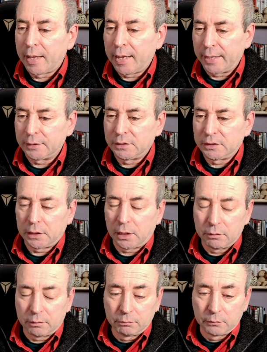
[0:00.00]
And
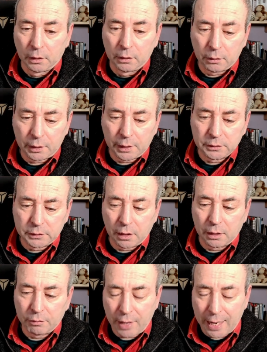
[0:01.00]
so a lot of those
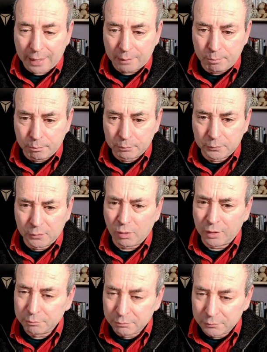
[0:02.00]
kind of
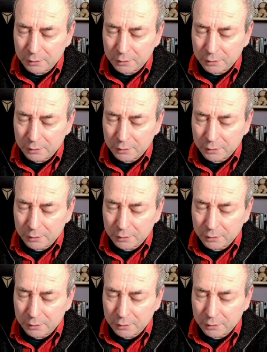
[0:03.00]
not